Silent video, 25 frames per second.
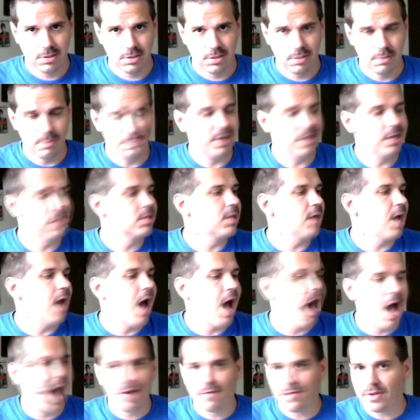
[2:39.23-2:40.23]
Because
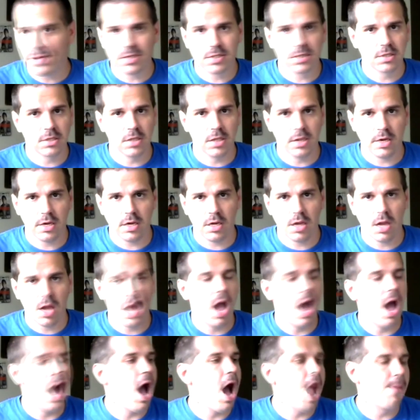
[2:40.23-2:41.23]
obviously,
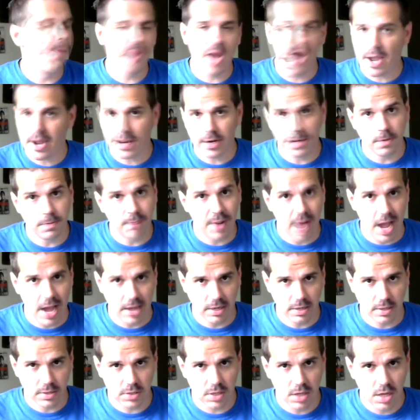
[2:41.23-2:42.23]
I'm not going to buy
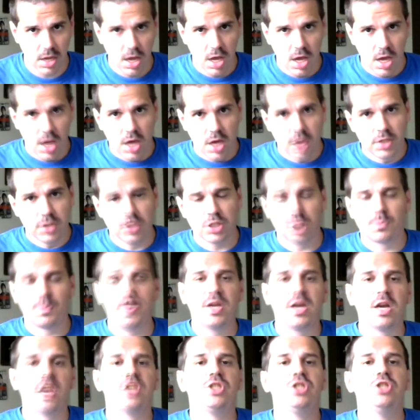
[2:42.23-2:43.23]
it. Just
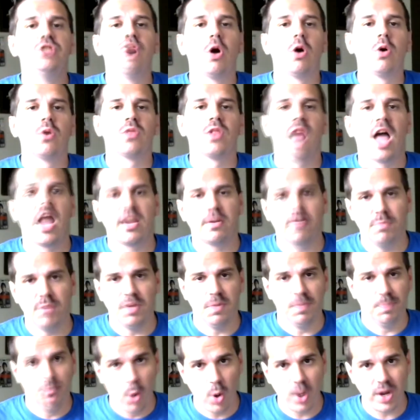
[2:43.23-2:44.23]
because you don't like
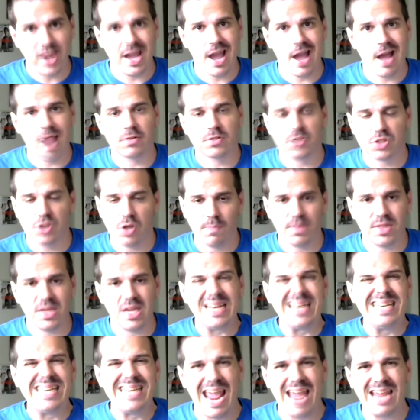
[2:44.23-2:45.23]
me pointing out
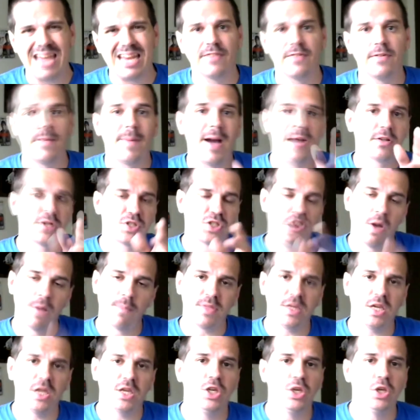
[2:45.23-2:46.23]
something negative about
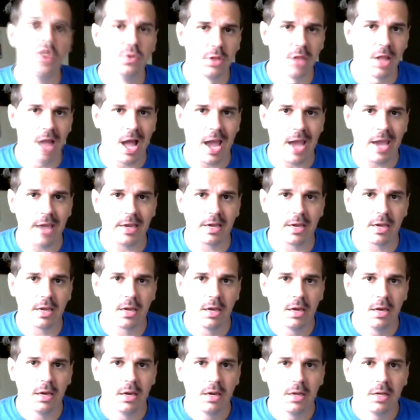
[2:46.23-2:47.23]
something you like
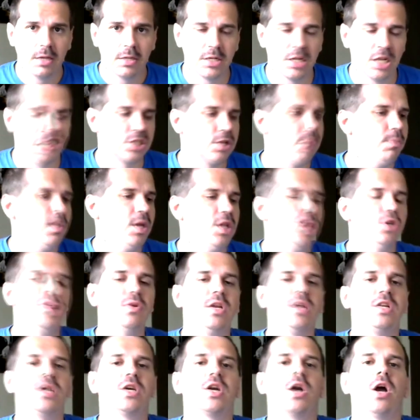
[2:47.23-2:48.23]
doesn't mean you
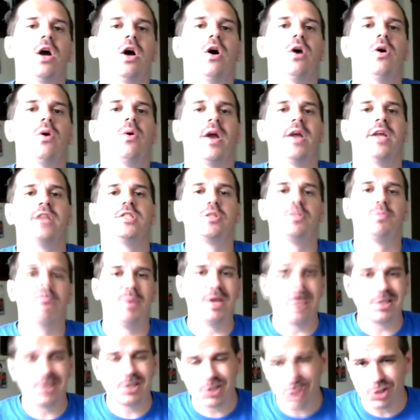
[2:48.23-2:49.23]
need to go and
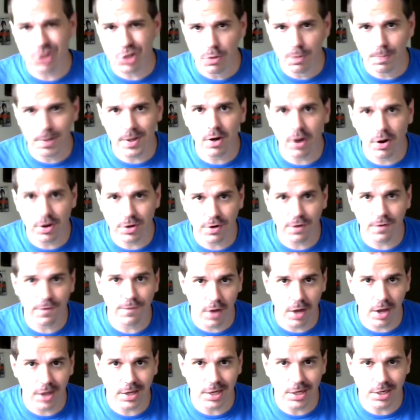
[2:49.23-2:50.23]
spit stupid on your
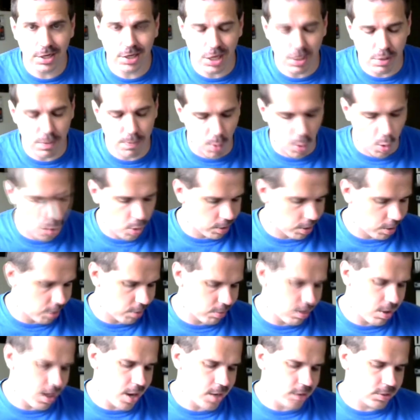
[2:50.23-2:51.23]
fucking keyboard,
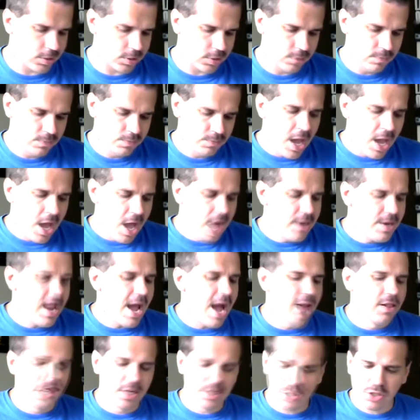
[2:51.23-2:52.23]
alright?
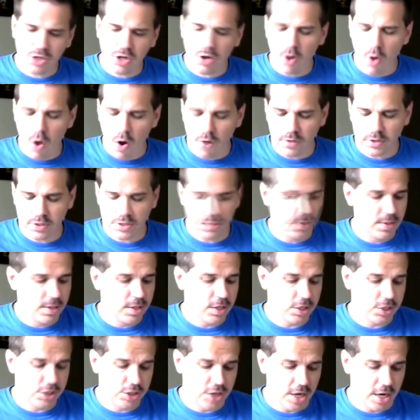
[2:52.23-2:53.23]
Now let's go over some of
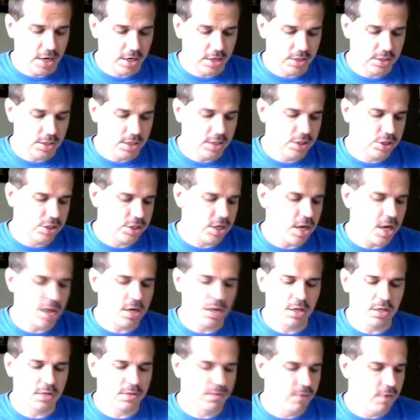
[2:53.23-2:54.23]
this shit, because this shit
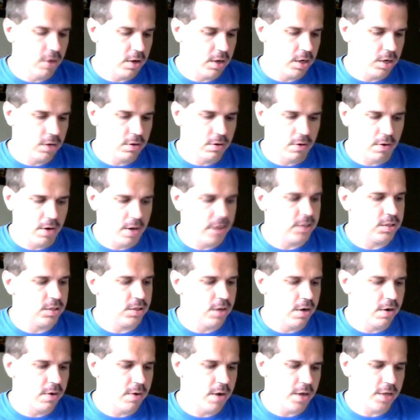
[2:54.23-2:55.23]
is fucking
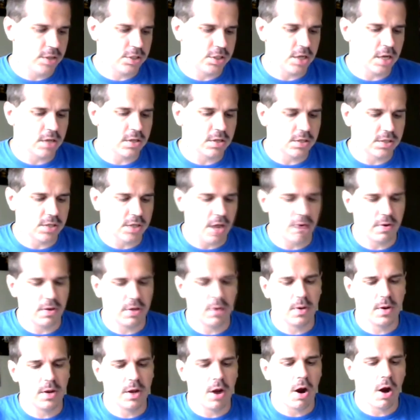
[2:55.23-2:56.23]
crazy, alright? Check this out.
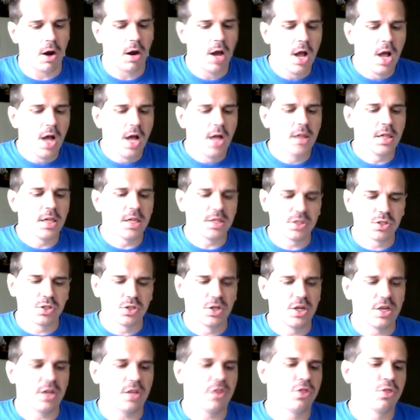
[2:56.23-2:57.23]
Here we are. Let's
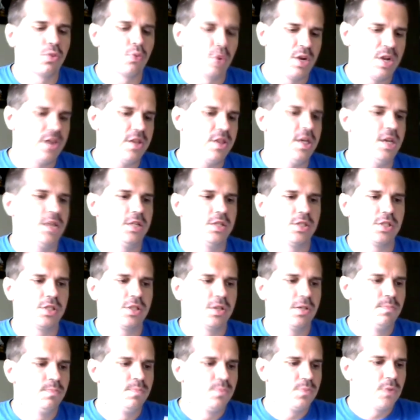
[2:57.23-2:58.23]
look at 3 of these.